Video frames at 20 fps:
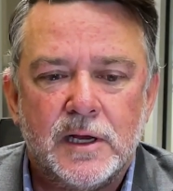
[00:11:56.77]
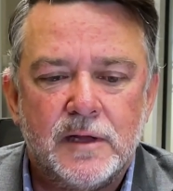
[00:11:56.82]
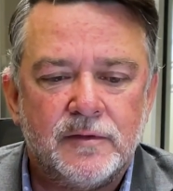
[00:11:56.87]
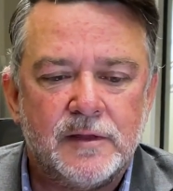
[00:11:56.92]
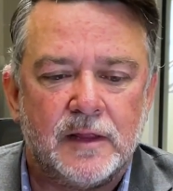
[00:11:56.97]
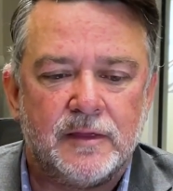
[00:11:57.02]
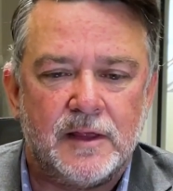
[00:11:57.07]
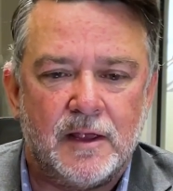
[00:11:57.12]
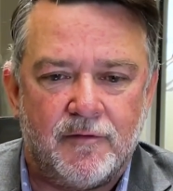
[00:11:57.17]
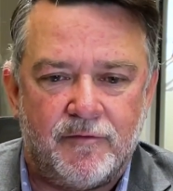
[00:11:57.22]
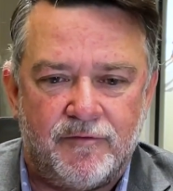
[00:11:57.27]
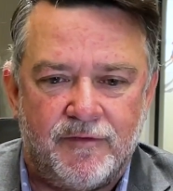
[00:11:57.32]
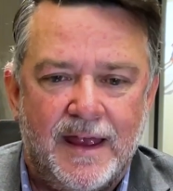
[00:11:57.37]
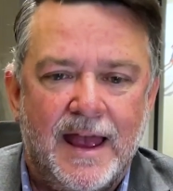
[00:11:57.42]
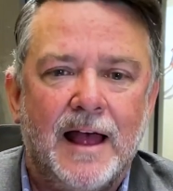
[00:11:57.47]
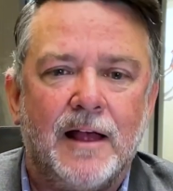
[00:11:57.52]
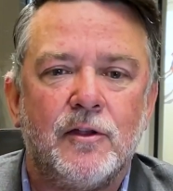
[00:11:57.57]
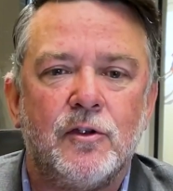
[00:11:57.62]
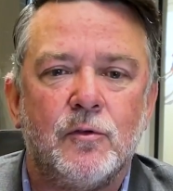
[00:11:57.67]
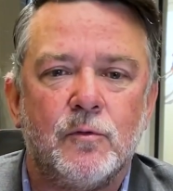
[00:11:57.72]
that their
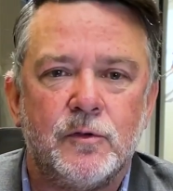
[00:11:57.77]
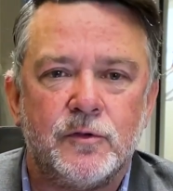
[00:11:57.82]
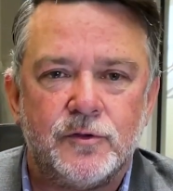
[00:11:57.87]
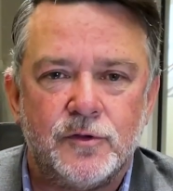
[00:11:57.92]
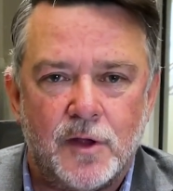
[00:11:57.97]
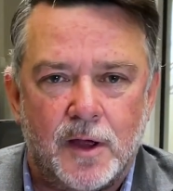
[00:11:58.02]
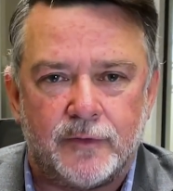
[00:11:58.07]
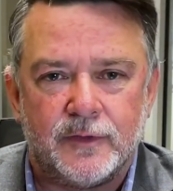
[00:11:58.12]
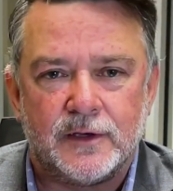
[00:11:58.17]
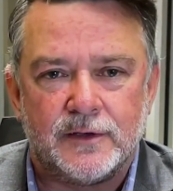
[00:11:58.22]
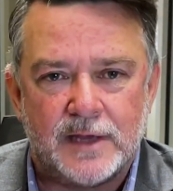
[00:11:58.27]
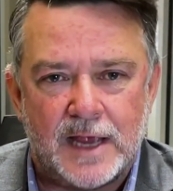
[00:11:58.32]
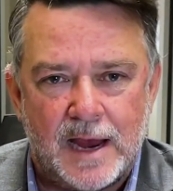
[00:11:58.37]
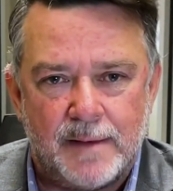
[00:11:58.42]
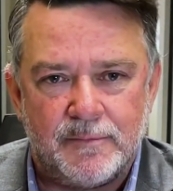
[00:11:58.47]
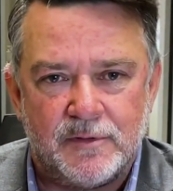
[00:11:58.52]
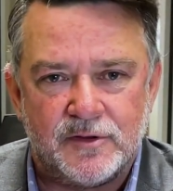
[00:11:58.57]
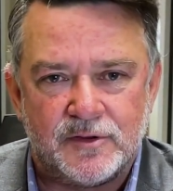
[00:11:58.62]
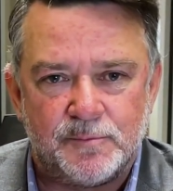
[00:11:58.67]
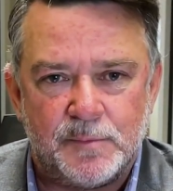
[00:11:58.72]
value is not the
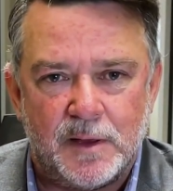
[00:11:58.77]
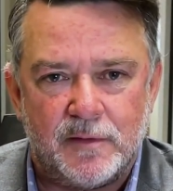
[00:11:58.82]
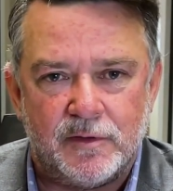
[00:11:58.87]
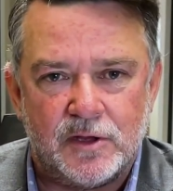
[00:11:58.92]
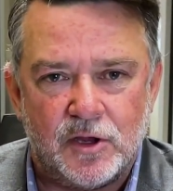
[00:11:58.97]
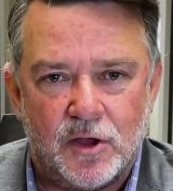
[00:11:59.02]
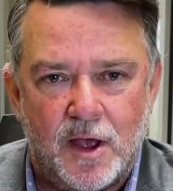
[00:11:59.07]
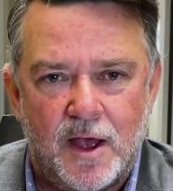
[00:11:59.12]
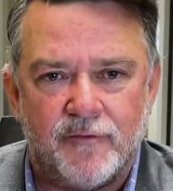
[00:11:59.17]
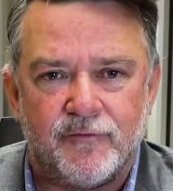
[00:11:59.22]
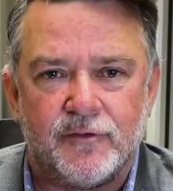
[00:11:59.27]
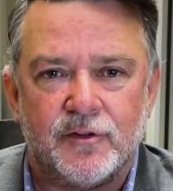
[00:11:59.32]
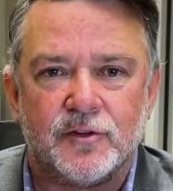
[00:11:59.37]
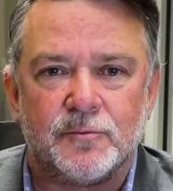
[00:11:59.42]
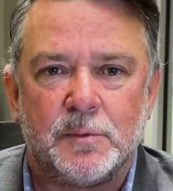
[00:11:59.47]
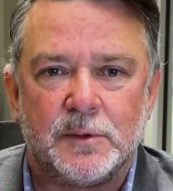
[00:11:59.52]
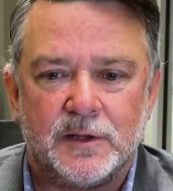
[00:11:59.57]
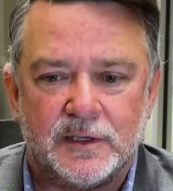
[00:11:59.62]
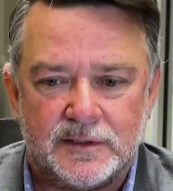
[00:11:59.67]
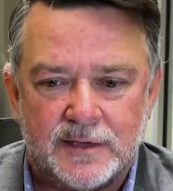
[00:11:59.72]
time they spent in the office,
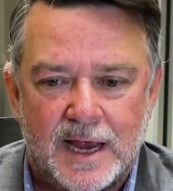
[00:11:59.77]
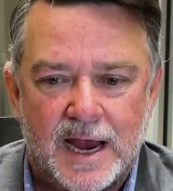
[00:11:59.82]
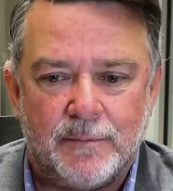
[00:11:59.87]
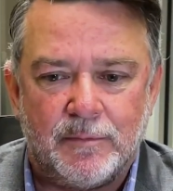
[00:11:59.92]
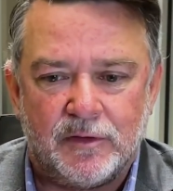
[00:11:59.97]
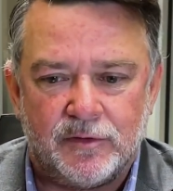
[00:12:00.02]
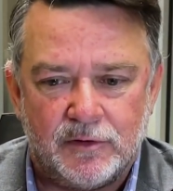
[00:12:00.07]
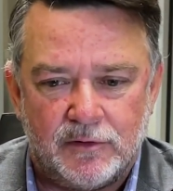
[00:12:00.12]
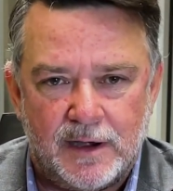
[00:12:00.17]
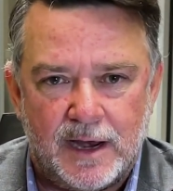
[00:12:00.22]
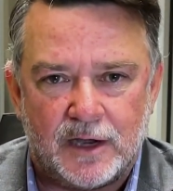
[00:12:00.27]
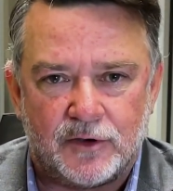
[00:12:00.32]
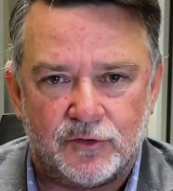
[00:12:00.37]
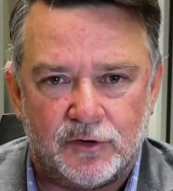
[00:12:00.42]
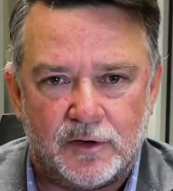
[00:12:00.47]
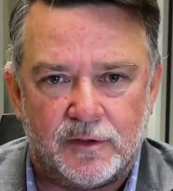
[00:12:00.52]
but the time that they're actually